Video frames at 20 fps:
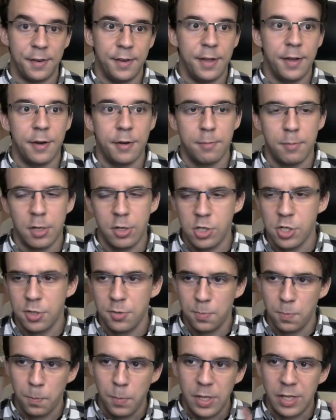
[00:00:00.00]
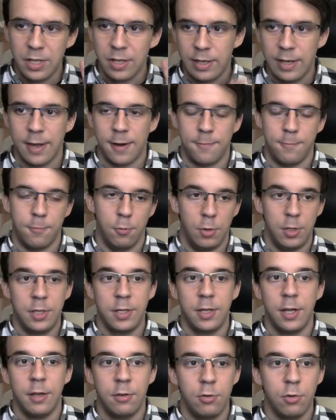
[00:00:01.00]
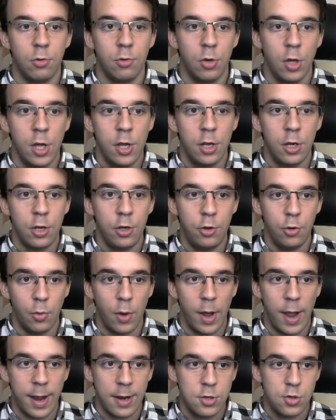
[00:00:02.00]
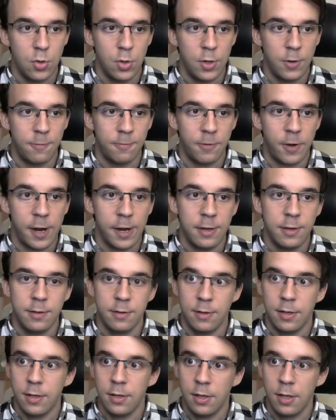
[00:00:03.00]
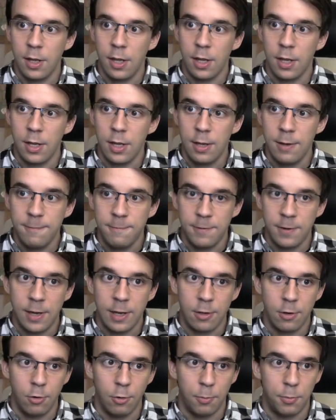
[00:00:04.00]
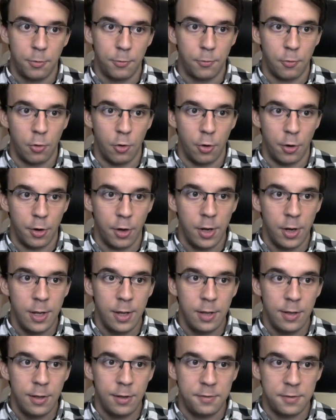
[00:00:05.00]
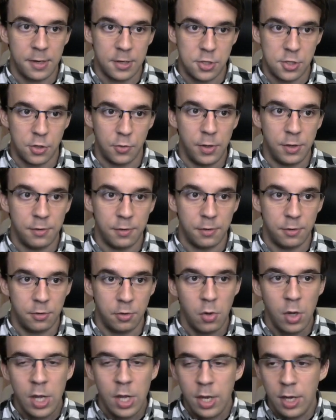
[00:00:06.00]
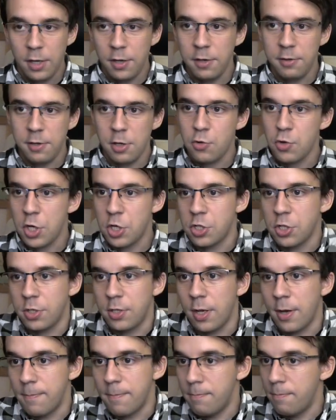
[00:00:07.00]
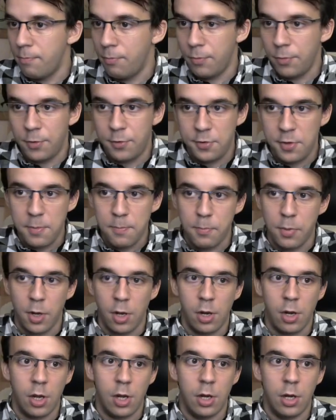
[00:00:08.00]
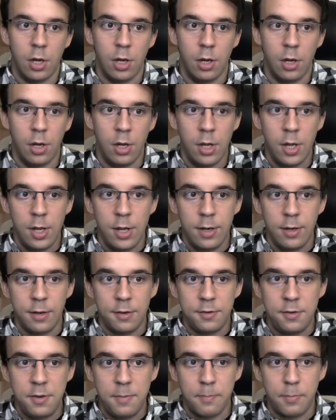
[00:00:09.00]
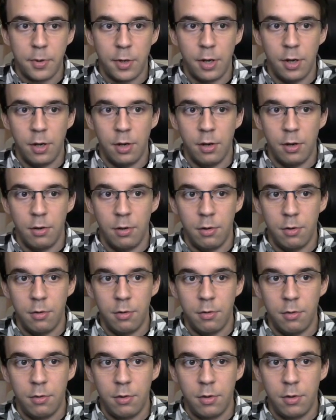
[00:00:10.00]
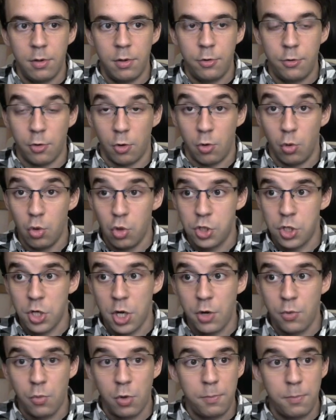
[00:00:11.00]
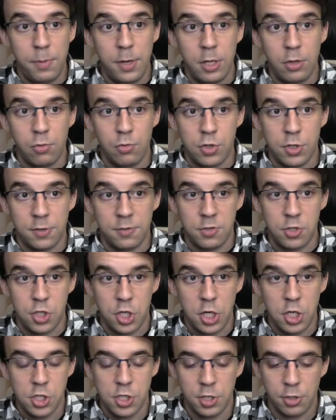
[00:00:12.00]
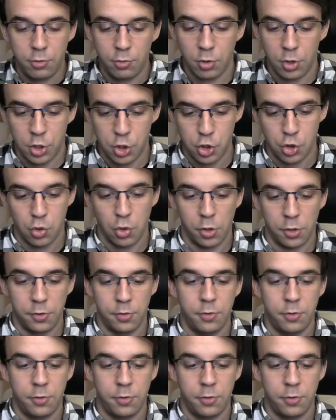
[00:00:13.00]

there but just be careful in case you do actually find infinite loops for such a reason. So in this situation, the simple uh, the simple solution would be to just change this to a short,